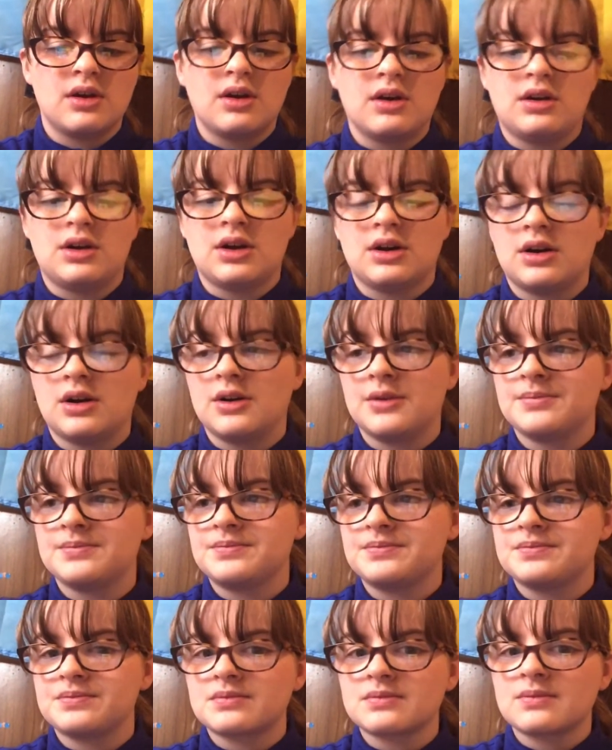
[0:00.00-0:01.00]

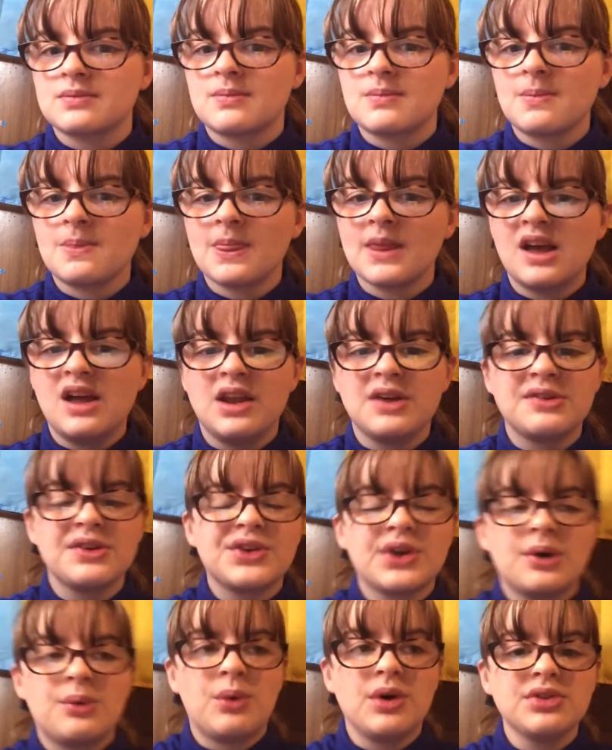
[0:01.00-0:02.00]
And if you
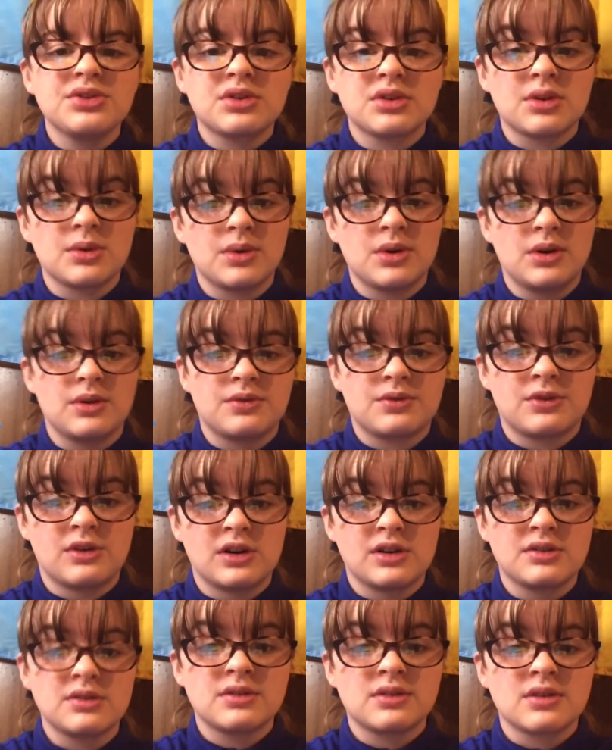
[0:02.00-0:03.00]
don't want to do it up
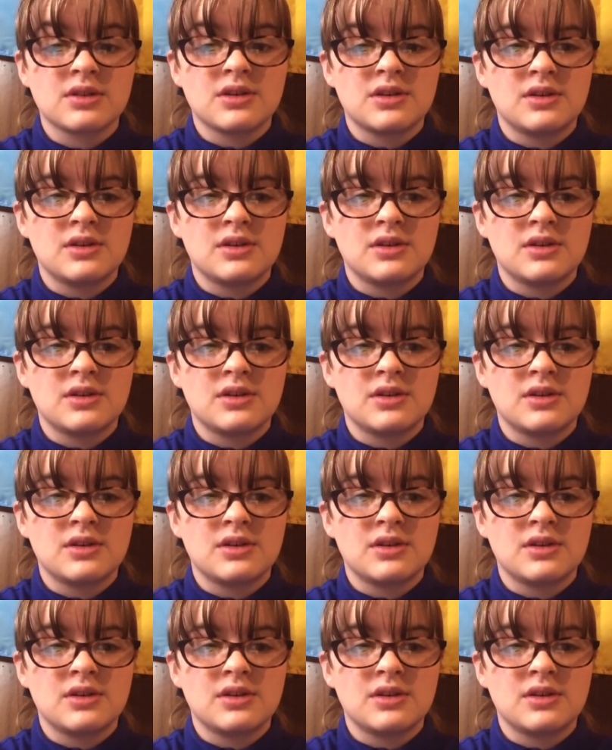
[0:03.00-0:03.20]
front,